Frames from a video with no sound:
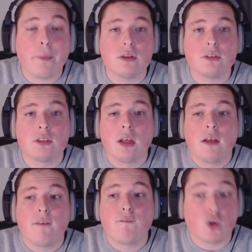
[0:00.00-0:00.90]
was,
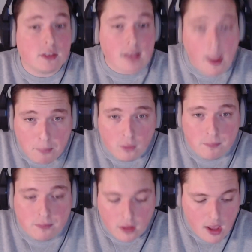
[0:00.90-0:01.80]
for example,
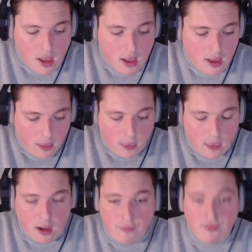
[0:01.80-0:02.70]

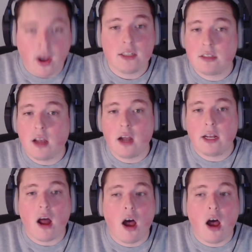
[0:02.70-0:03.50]
if I decided